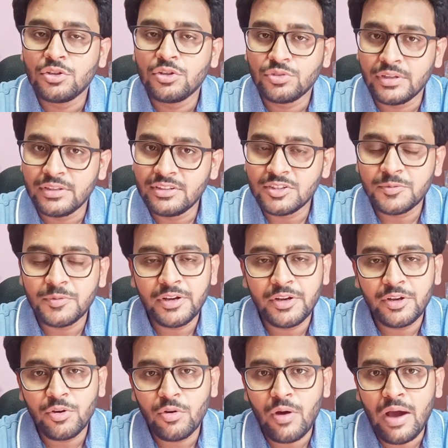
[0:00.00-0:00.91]
So in this
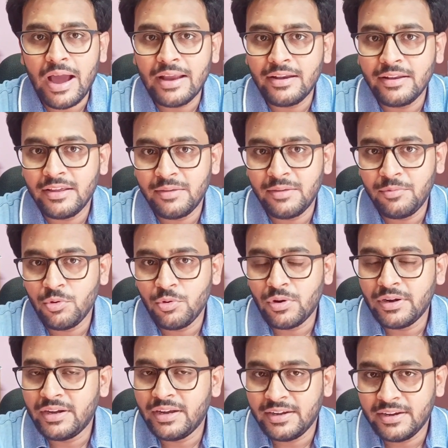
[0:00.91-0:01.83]
video I'll give you
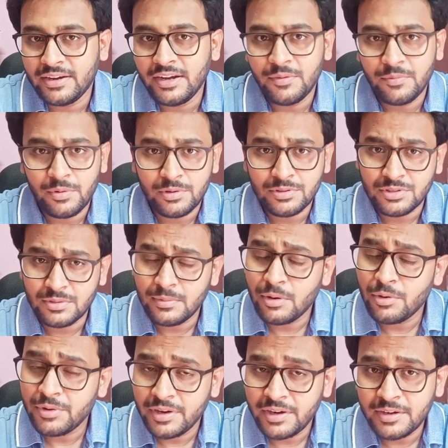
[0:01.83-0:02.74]
a detailed information
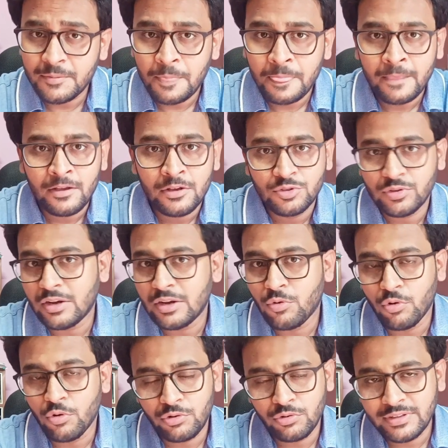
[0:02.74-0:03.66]
about it. So I'll
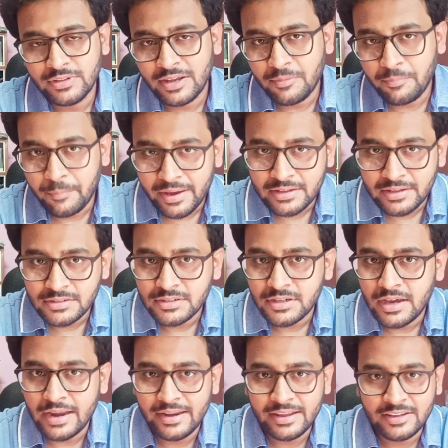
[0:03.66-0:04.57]
go to their page
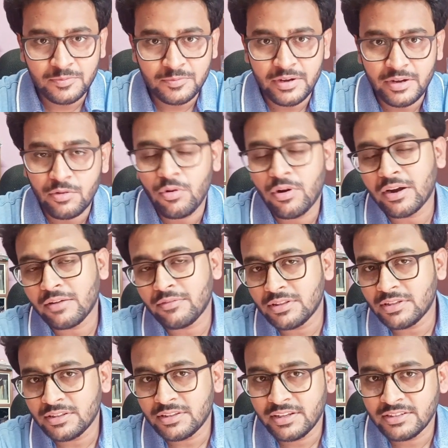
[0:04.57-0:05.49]
and explain
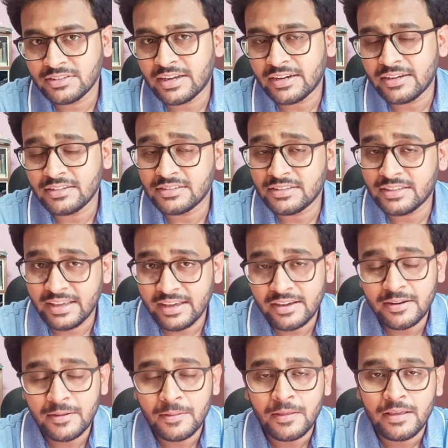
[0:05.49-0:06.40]
whatever the things that is
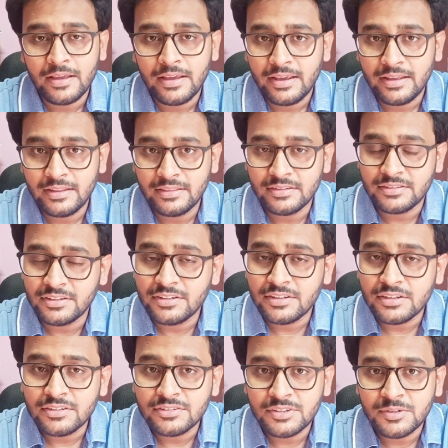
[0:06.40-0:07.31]
there in this
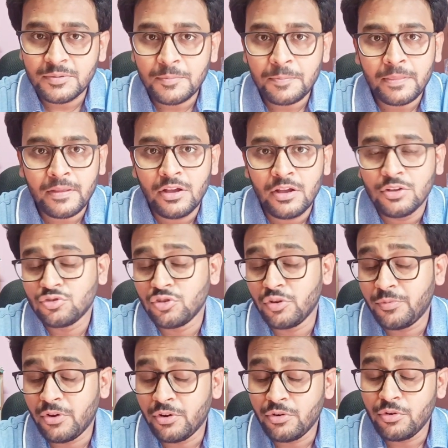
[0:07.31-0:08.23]
internship. So
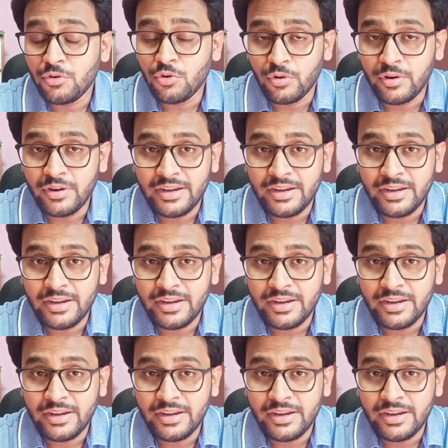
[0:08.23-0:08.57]
if you want to know